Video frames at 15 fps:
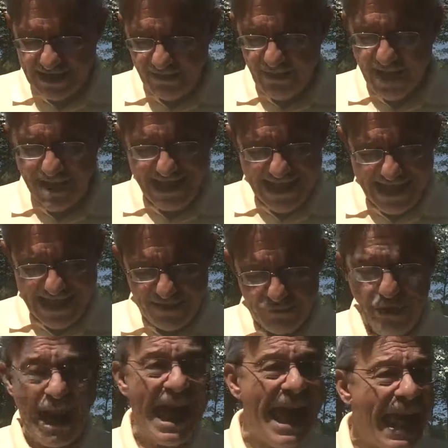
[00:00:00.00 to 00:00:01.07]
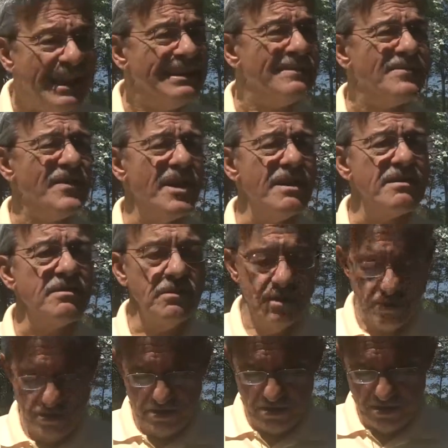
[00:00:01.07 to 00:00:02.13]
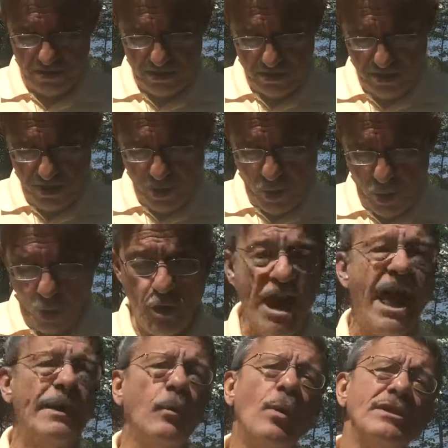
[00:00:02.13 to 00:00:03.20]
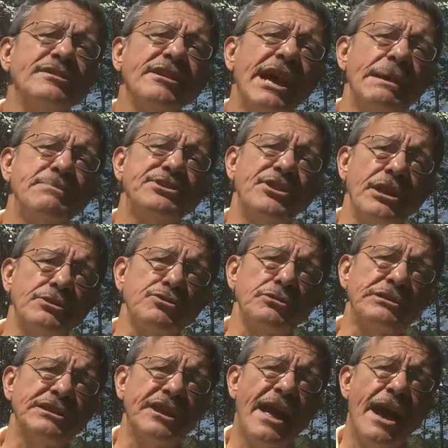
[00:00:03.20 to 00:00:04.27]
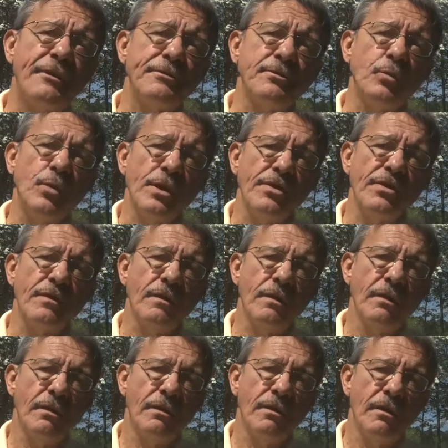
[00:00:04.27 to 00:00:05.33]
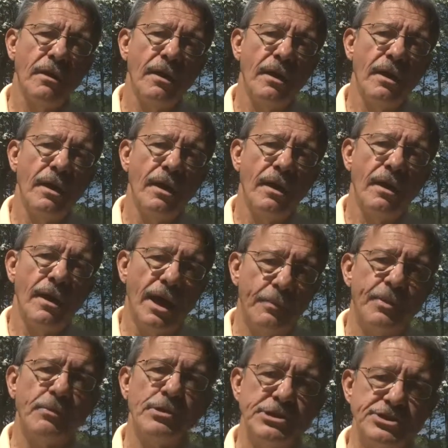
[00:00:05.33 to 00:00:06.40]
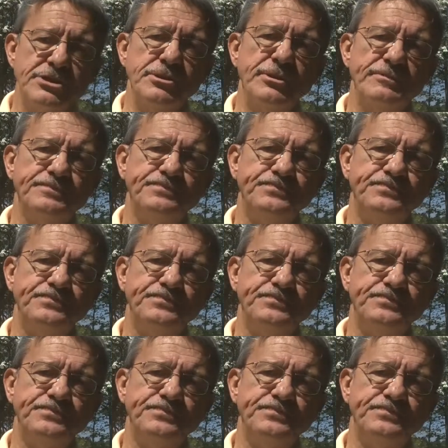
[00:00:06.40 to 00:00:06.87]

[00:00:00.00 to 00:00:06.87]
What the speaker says: said they had either had an affair or had a one-time sexual encounter with a parishioner.